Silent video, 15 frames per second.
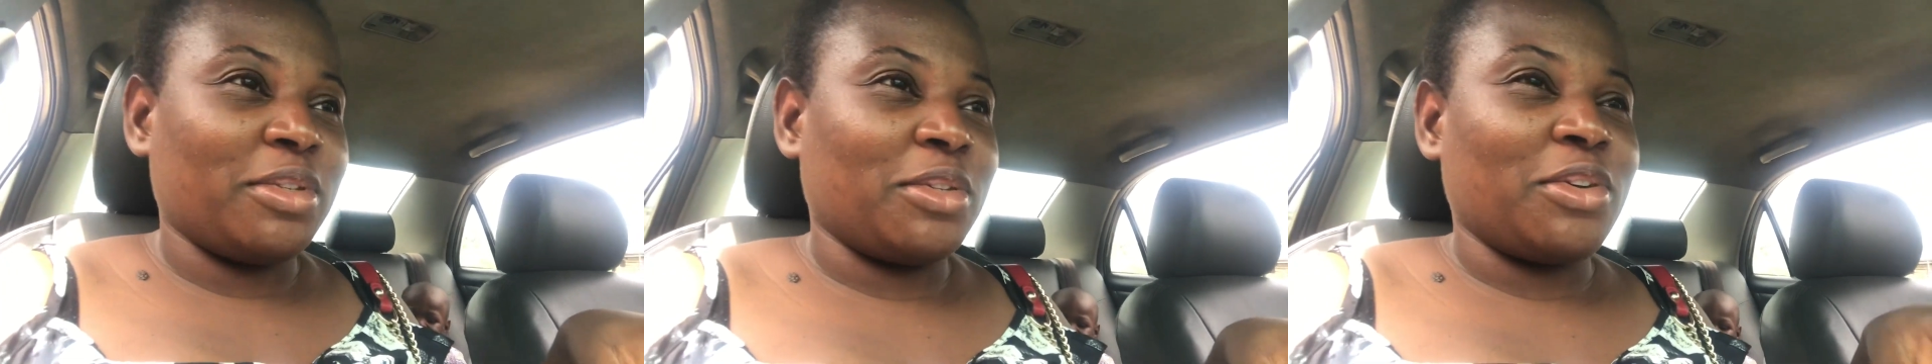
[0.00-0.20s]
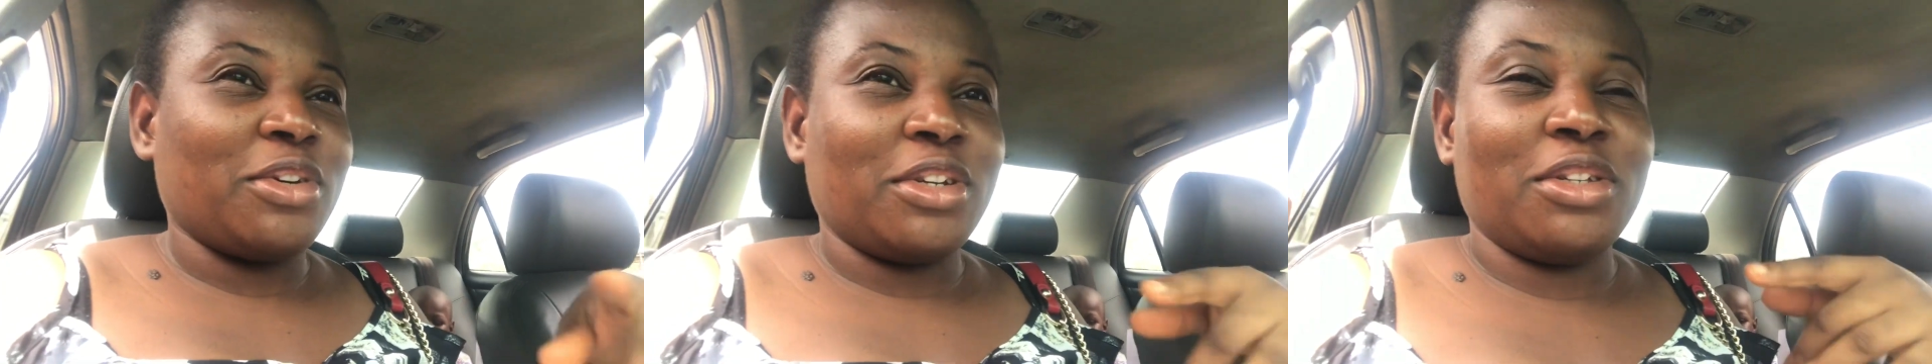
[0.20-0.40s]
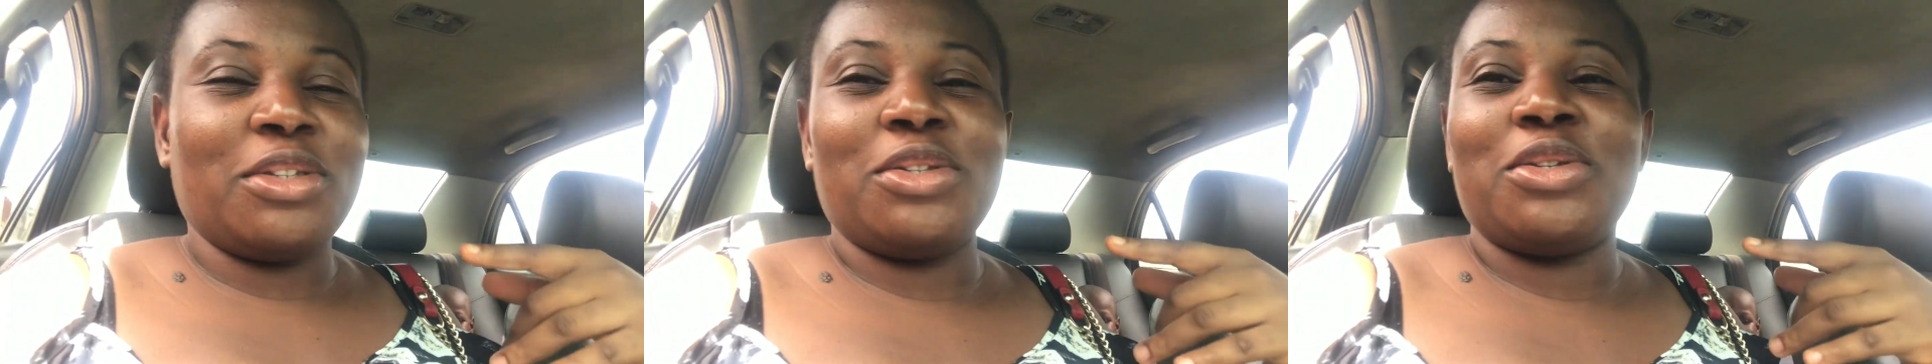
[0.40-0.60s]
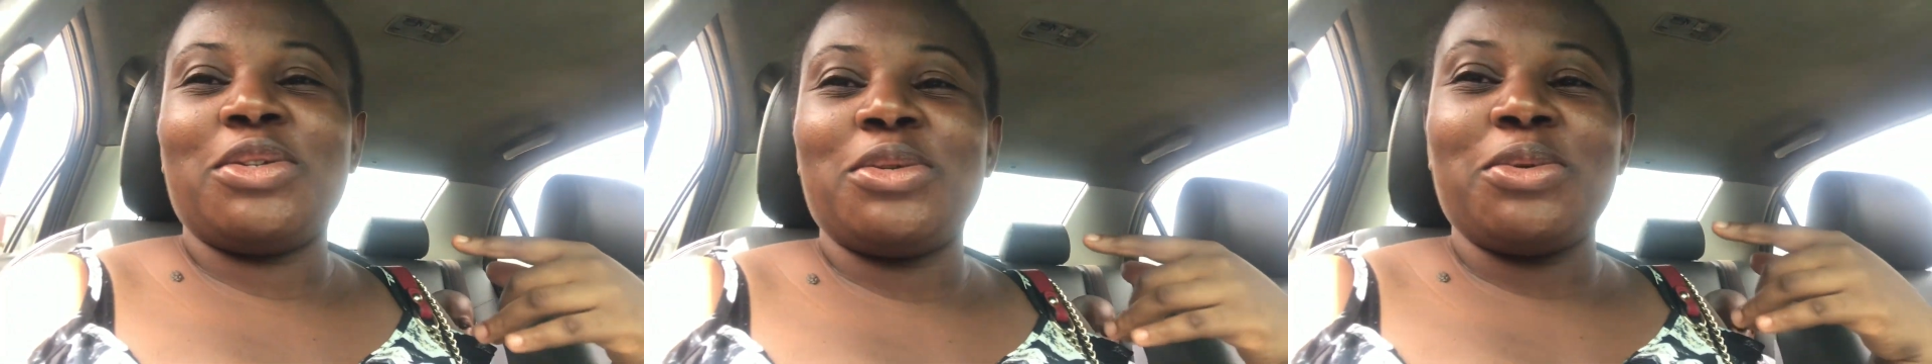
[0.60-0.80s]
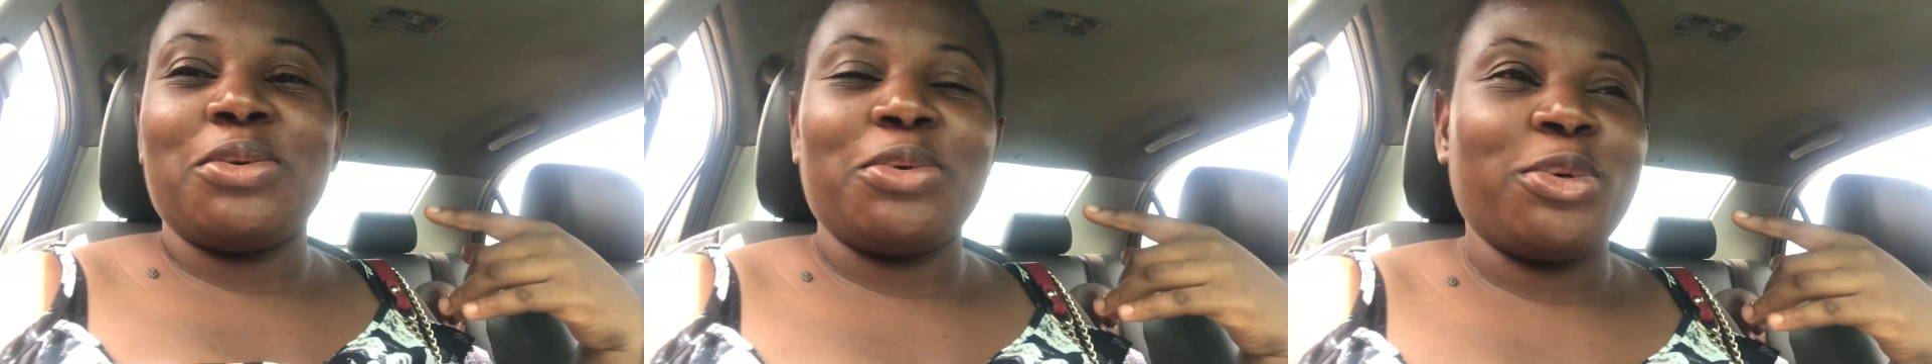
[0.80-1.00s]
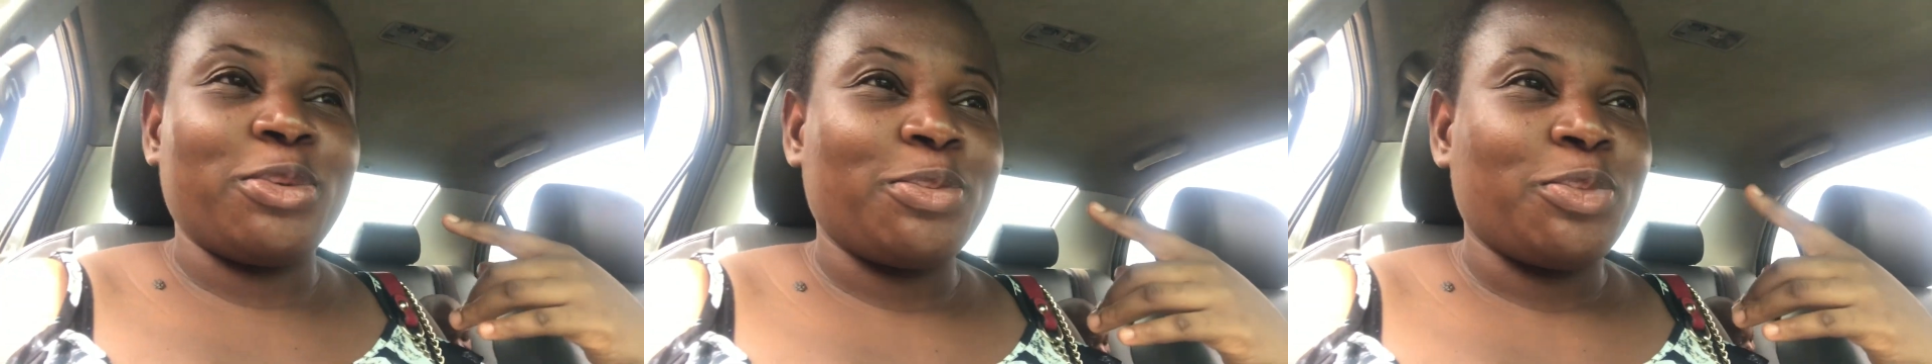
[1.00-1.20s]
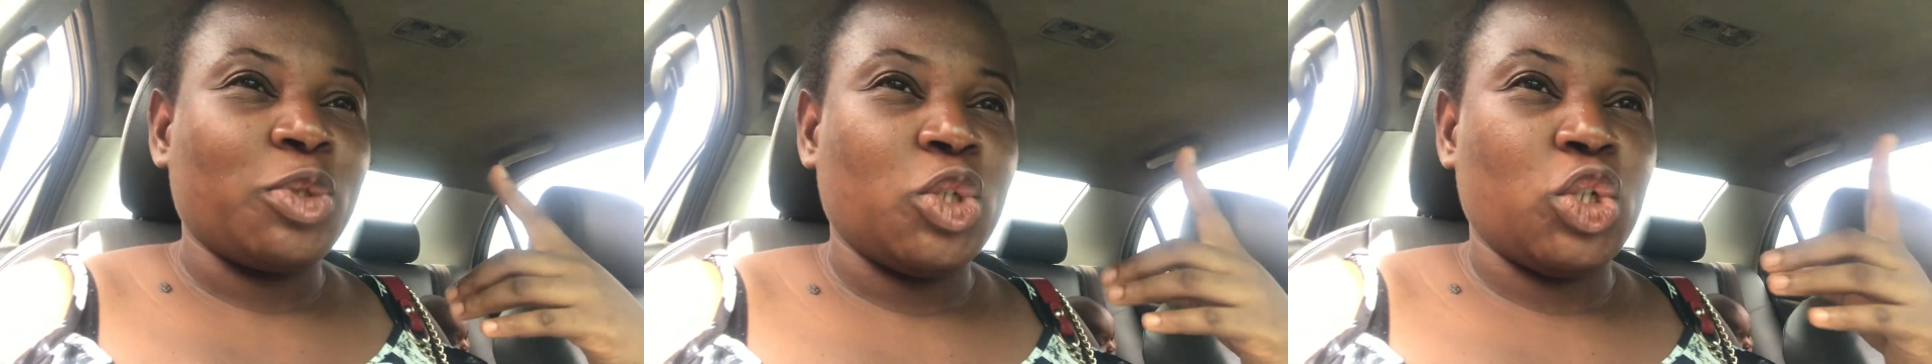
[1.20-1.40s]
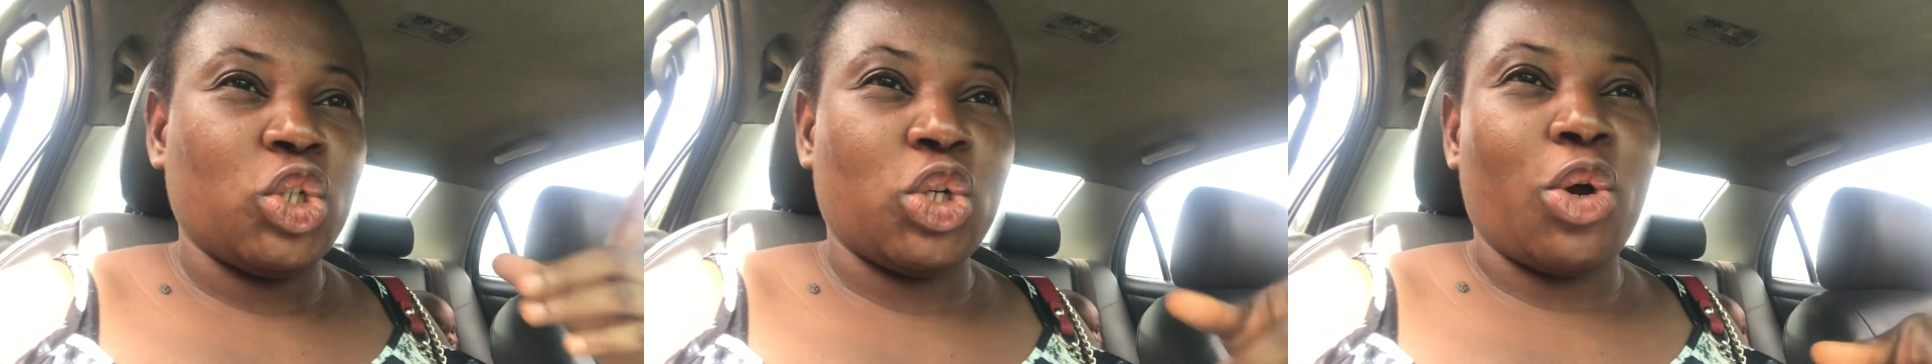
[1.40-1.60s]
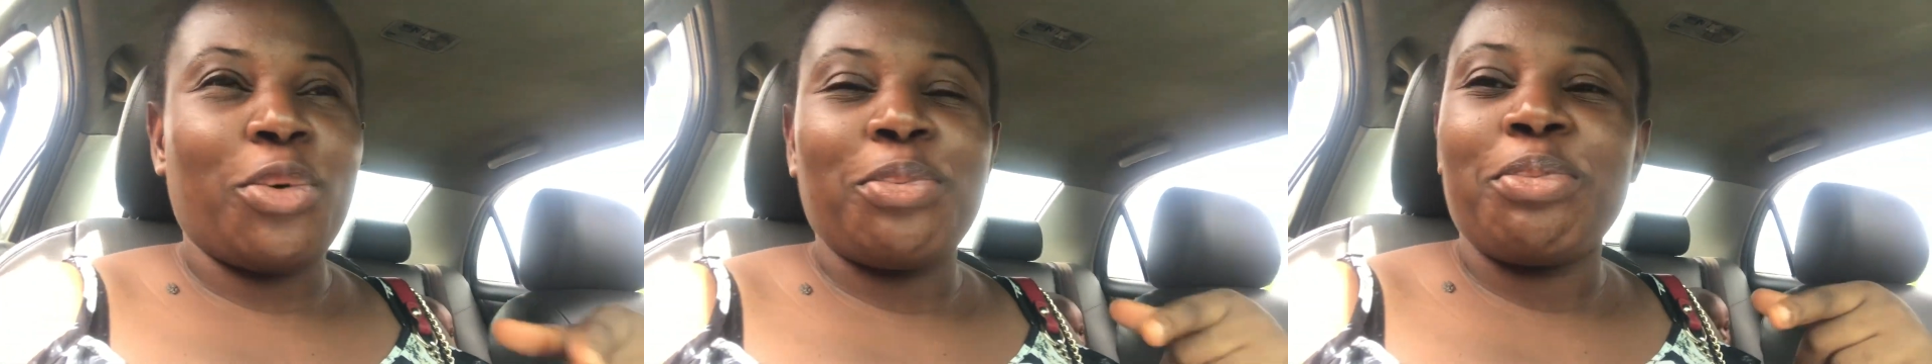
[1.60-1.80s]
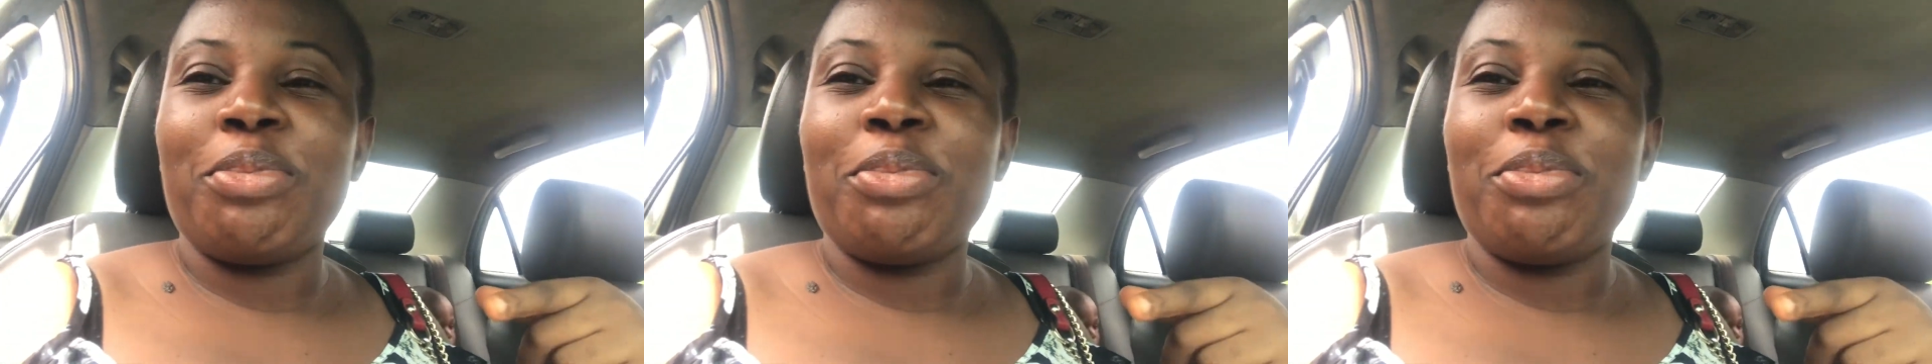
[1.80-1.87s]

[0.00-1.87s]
is going to drop